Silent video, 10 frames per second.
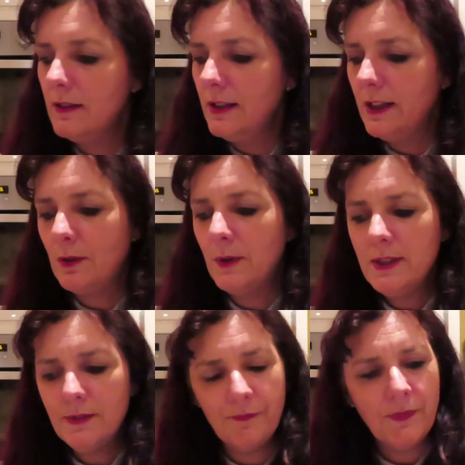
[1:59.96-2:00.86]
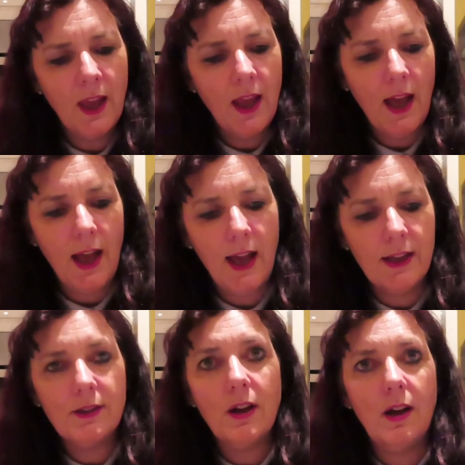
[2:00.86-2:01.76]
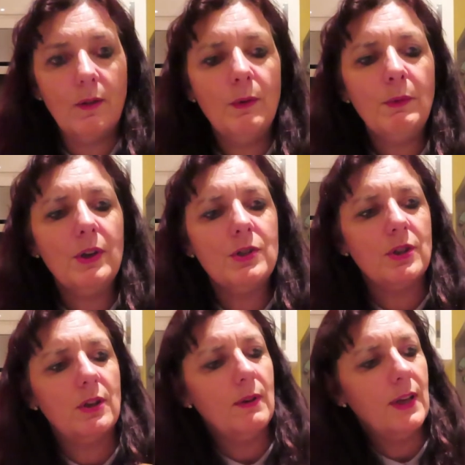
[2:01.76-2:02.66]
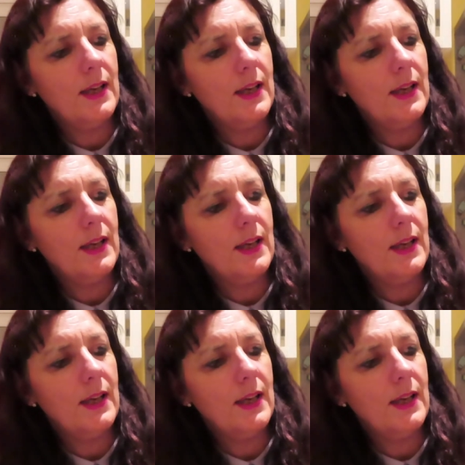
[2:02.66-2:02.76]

liquid, and what I'm going to do